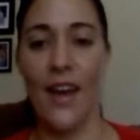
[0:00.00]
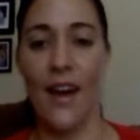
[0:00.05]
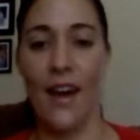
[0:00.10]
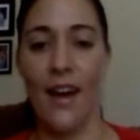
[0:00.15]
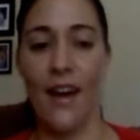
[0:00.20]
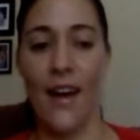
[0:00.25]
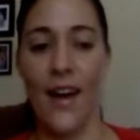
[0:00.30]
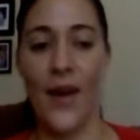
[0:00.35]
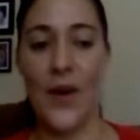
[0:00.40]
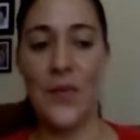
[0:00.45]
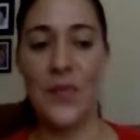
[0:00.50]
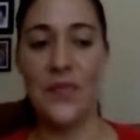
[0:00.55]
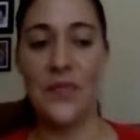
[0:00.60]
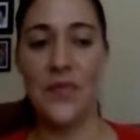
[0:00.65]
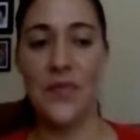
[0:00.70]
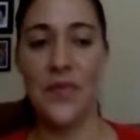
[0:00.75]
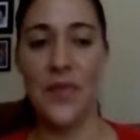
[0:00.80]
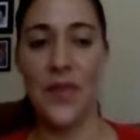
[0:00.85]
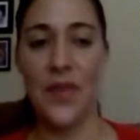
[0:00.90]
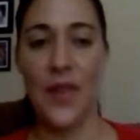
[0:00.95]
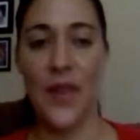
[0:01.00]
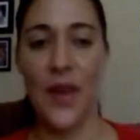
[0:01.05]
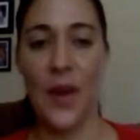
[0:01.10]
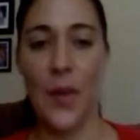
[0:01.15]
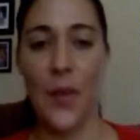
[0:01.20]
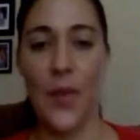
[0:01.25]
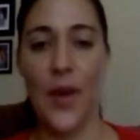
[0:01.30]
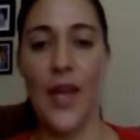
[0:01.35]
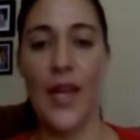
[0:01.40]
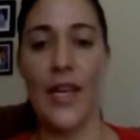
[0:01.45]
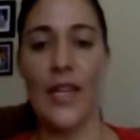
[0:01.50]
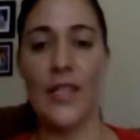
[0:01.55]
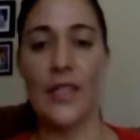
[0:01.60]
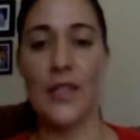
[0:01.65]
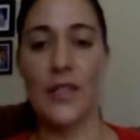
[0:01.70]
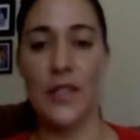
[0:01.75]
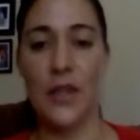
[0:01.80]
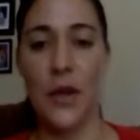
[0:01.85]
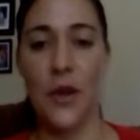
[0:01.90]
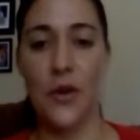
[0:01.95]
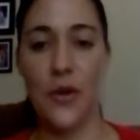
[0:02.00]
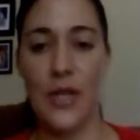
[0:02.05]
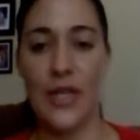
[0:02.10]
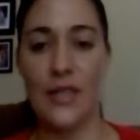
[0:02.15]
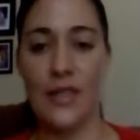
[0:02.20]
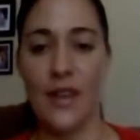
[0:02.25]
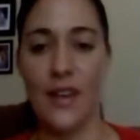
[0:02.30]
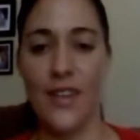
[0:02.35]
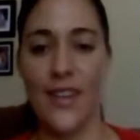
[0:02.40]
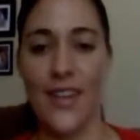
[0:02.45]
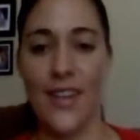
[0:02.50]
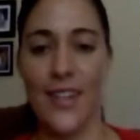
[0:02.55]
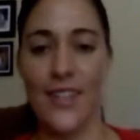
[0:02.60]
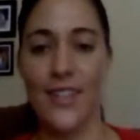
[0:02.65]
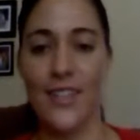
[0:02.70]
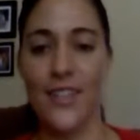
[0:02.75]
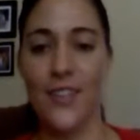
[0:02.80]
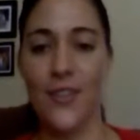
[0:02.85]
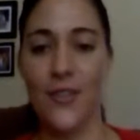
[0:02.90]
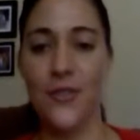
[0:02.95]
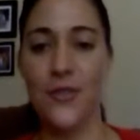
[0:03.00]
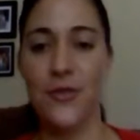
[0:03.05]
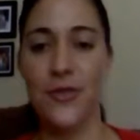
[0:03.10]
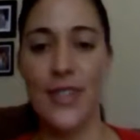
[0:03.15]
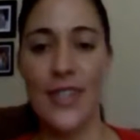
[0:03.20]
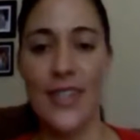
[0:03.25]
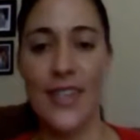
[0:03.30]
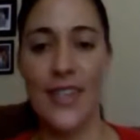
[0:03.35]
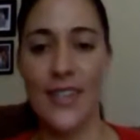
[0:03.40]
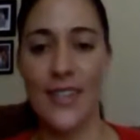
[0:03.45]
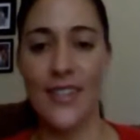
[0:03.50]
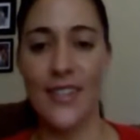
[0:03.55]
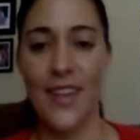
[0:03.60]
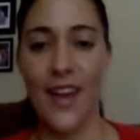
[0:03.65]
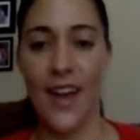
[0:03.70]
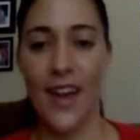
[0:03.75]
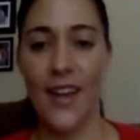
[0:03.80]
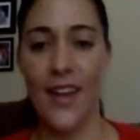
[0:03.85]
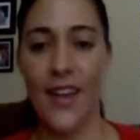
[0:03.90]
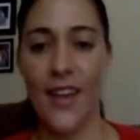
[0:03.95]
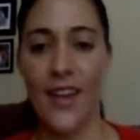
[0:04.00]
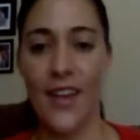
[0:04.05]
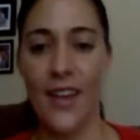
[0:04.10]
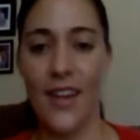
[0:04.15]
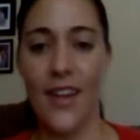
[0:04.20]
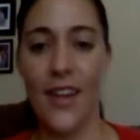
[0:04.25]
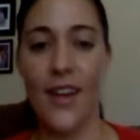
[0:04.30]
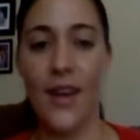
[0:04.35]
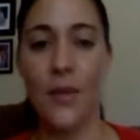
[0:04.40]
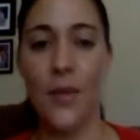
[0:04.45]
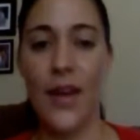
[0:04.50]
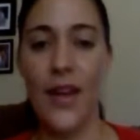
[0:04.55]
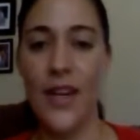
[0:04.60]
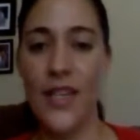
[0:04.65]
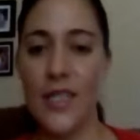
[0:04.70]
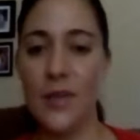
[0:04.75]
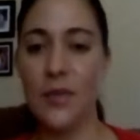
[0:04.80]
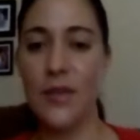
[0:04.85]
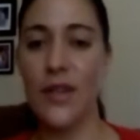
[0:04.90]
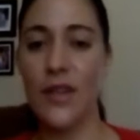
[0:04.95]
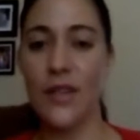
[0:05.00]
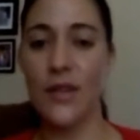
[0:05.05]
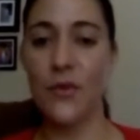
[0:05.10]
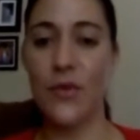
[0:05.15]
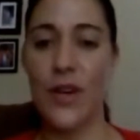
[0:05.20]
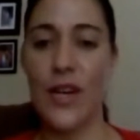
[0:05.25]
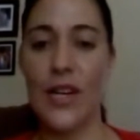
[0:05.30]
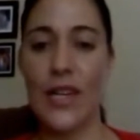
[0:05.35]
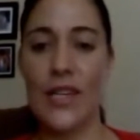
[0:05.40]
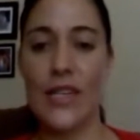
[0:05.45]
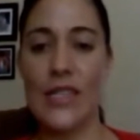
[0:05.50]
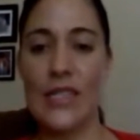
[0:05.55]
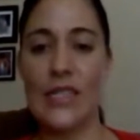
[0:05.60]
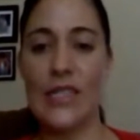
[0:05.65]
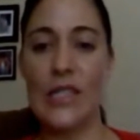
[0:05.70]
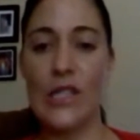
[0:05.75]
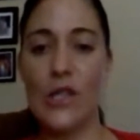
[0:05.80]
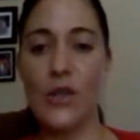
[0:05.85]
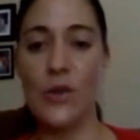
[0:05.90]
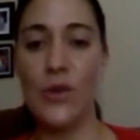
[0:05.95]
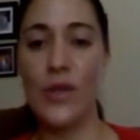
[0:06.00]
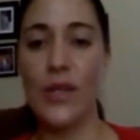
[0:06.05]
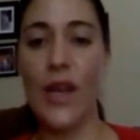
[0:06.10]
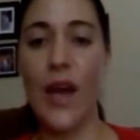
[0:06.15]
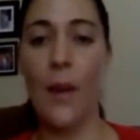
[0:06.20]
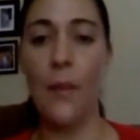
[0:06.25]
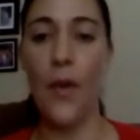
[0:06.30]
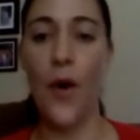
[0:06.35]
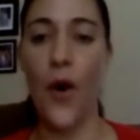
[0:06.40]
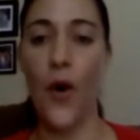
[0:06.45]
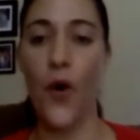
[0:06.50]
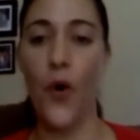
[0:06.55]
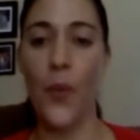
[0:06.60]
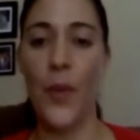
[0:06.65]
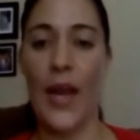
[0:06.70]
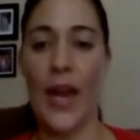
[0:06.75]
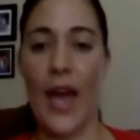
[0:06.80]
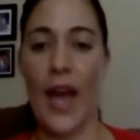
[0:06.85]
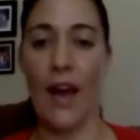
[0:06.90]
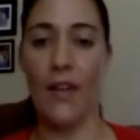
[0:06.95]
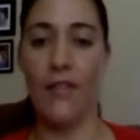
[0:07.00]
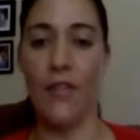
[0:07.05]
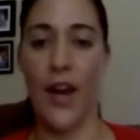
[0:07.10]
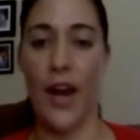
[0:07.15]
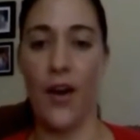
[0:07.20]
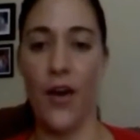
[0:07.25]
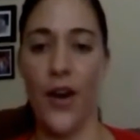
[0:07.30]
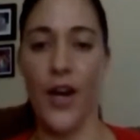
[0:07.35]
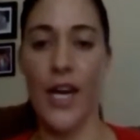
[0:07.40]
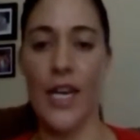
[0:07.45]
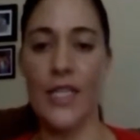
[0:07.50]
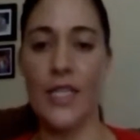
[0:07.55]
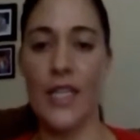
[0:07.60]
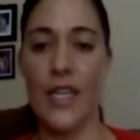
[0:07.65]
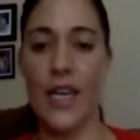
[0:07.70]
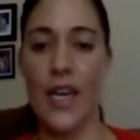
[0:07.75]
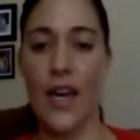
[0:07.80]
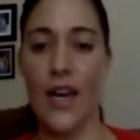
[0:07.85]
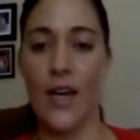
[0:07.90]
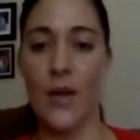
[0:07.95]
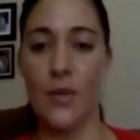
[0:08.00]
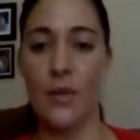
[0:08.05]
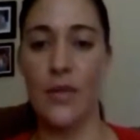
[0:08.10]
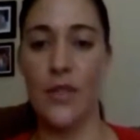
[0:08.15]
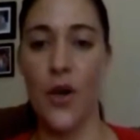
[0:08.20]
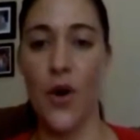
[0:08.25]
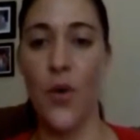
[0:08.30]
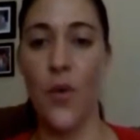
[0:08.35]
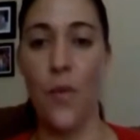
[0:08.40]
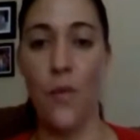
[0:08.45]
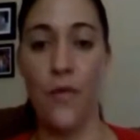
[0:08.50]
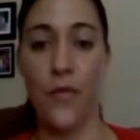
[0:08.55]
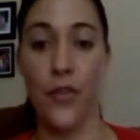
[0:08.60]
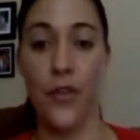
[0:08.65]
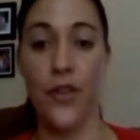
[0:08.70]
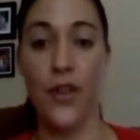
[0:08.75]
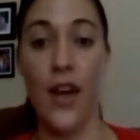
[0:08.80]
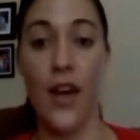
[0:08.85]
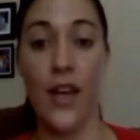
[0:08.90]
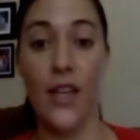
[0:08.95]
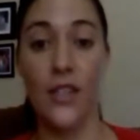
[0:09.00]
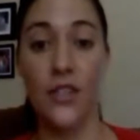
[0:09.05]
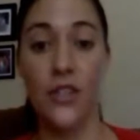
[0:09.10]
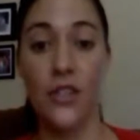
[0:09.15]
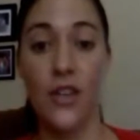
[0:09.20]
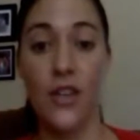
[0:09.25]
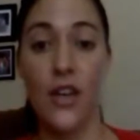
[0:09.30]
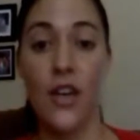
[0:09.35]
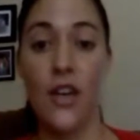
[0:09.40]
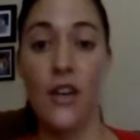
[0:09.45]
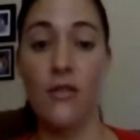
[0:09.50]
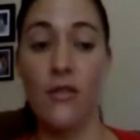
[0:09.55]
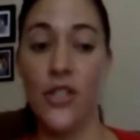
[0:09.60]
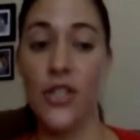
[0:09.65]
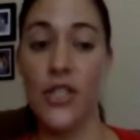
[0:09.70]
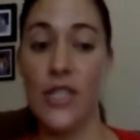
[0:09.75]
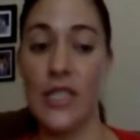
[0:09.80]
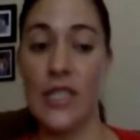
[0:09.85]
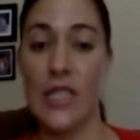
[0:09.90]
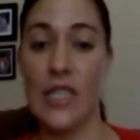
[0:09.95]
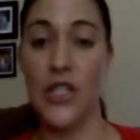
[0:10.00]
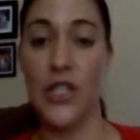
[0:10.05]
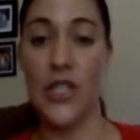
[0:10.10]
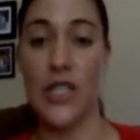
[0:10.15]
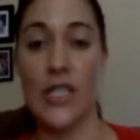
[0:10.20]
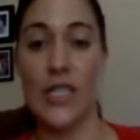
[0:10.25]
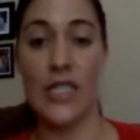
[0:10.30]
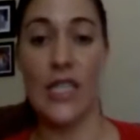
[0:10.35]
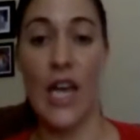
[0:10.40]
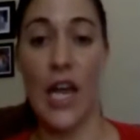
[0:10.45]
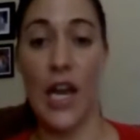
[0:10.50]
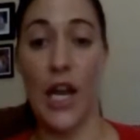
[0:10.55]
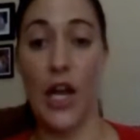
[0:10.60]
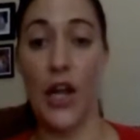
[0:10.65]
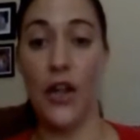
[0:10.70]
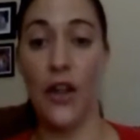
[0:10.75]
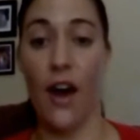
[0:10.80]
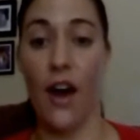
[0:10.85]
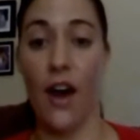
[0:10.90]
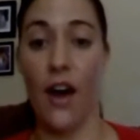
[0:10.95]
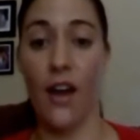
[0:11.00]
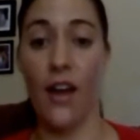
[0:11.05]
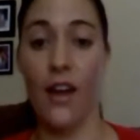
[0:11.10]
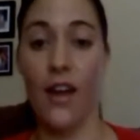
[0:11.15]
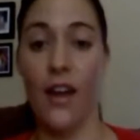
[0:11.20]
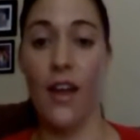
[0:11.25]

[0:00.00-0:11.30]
But it slowly sunk in. So I was really excited, and my husband was due to come home in a half an hour because he comes home for lunch, which his lunch is at 10 o'clock.